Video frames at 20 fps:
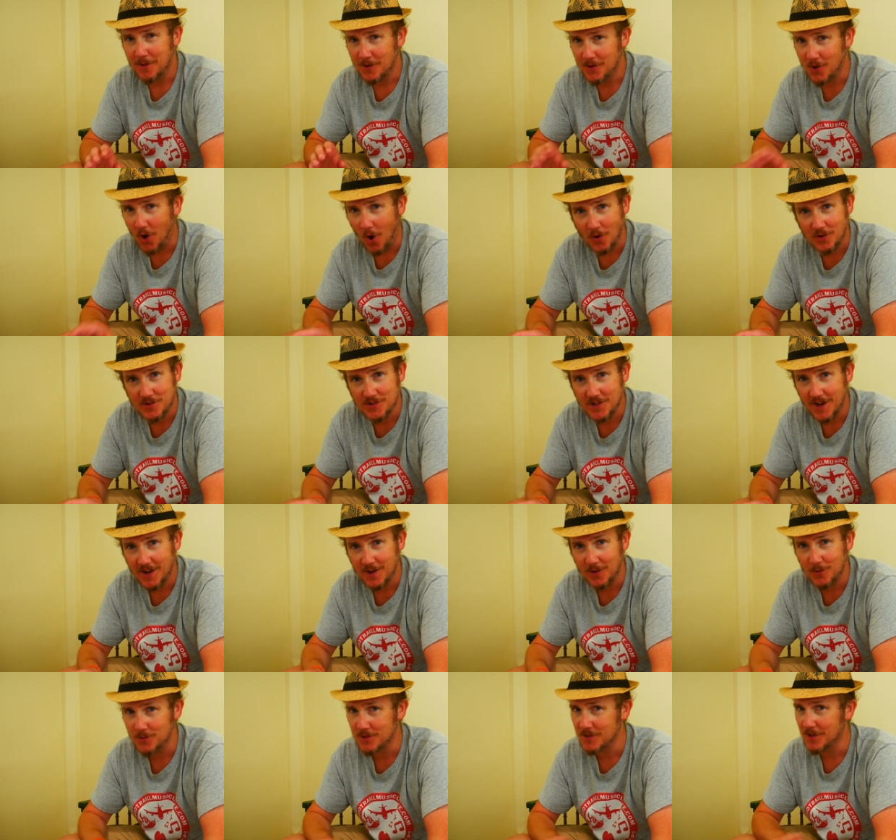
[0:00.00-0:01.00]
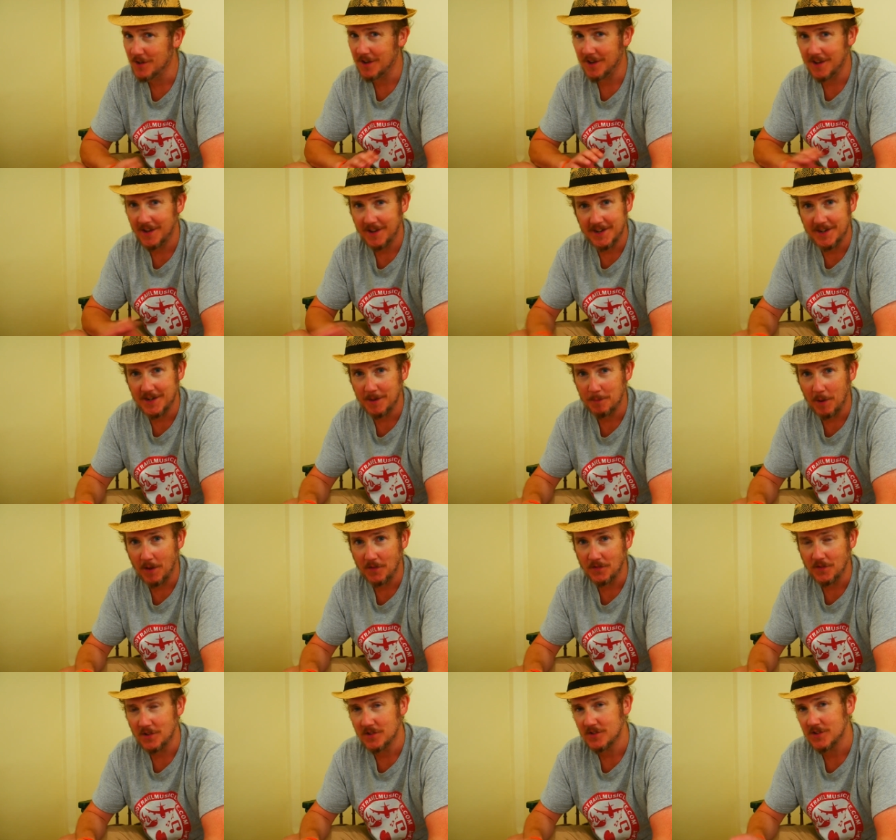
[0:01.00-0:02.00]
Cocktails in
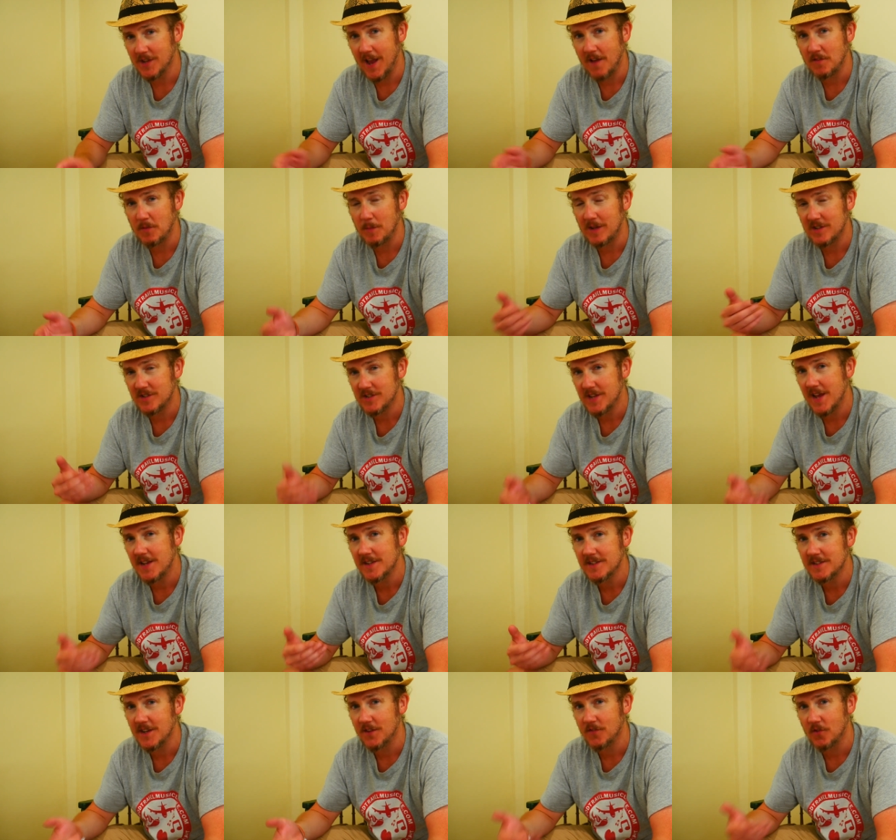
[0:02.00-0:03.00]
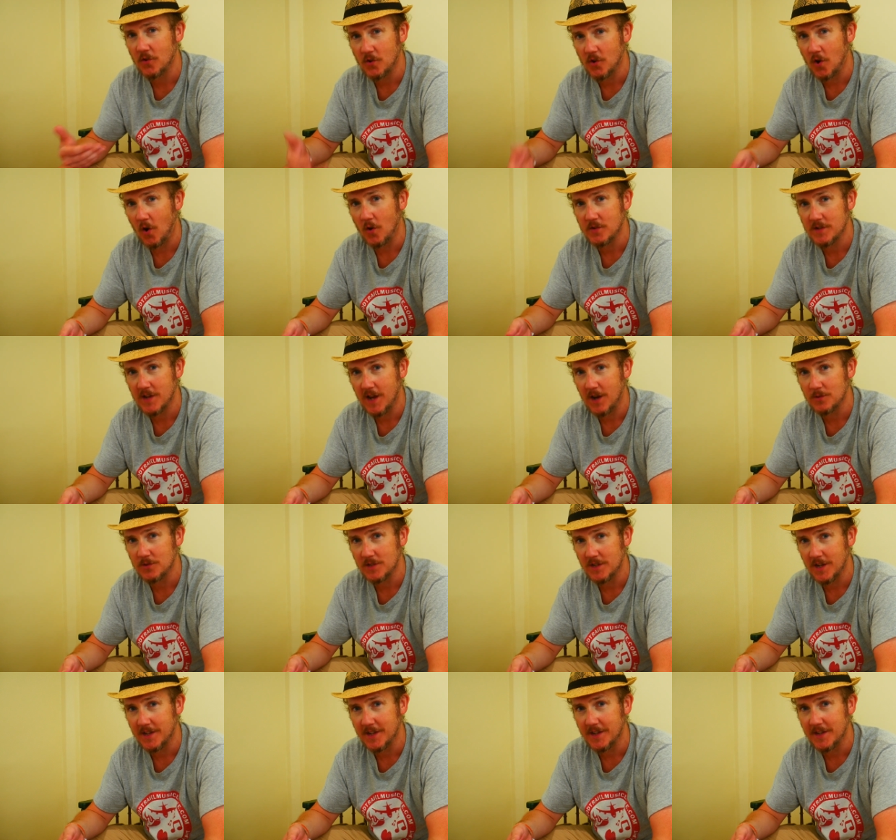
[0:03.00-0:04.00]
abundance. They have about 10 different cocktails that
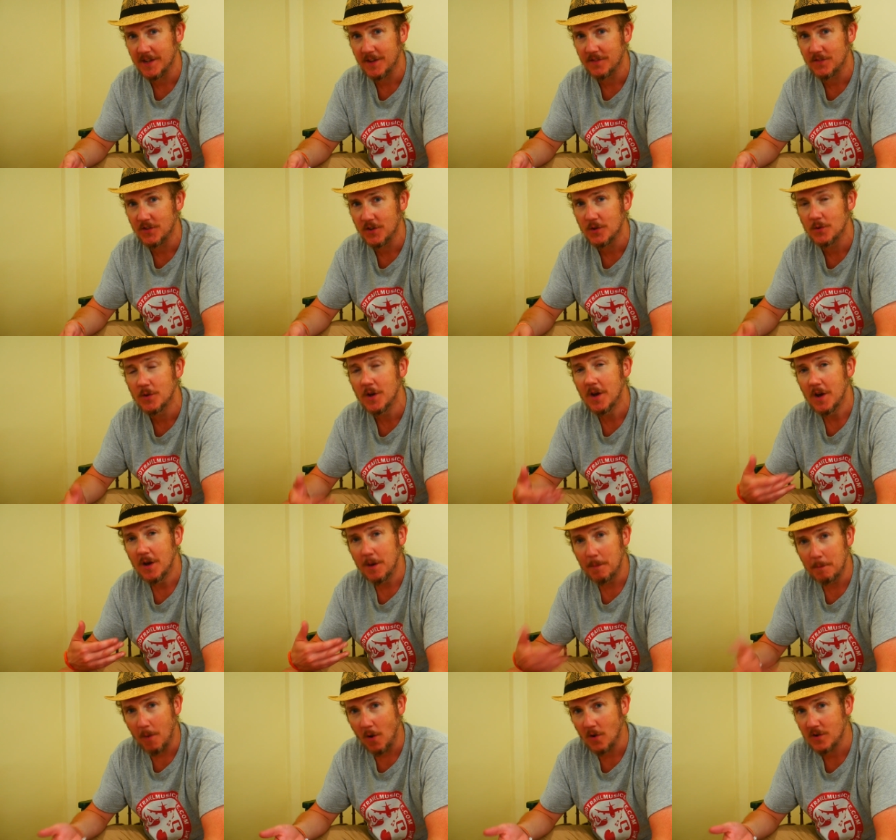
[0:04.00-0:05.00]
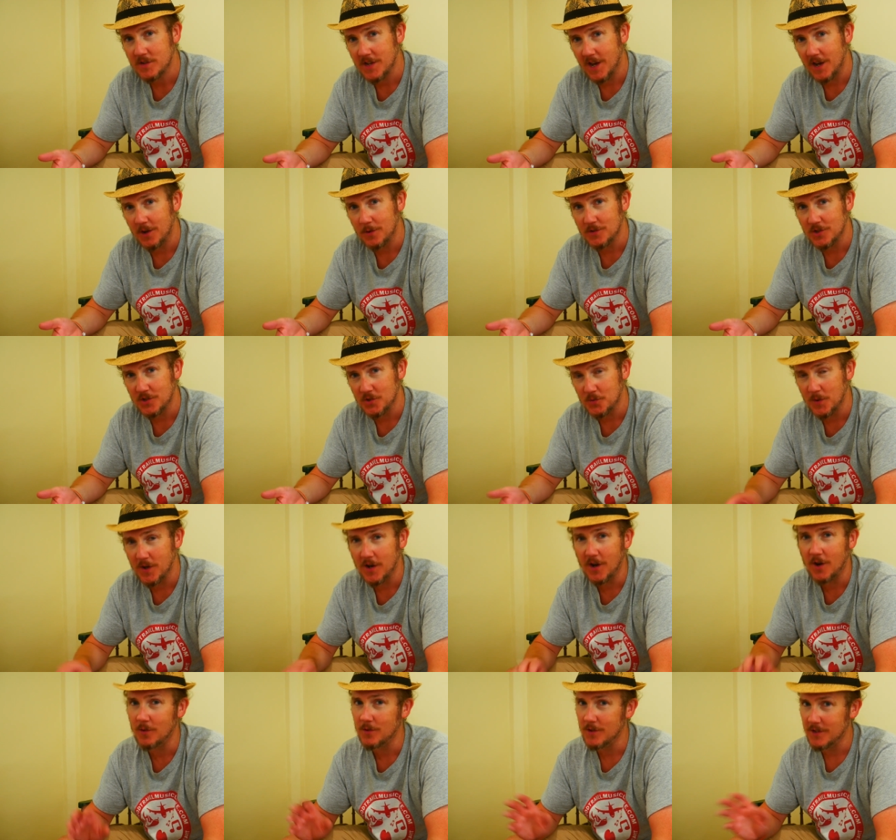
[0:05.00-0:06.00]
they can give you. Mocktails as
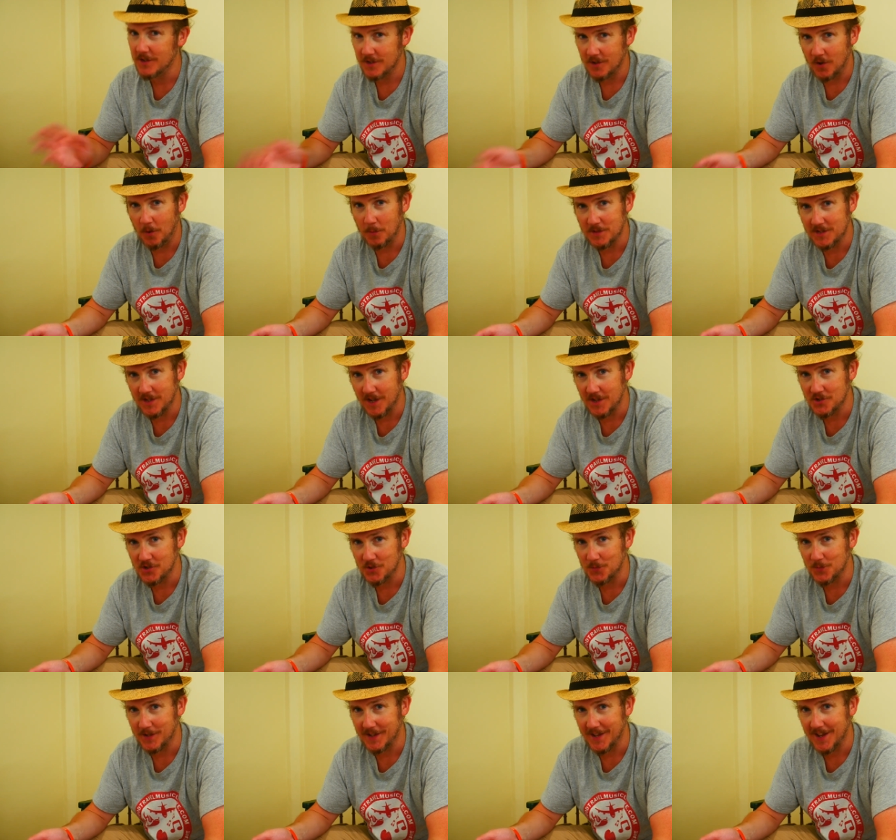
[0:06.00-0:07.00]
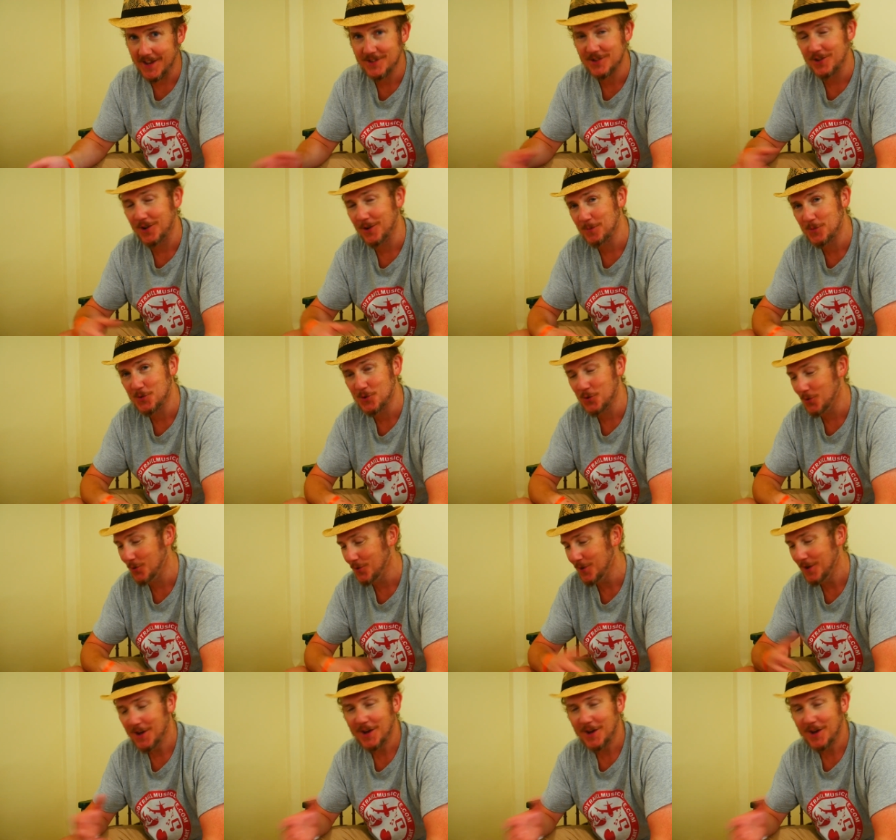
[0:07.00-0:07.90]
well, obviously as you would have guessed, I'm sure.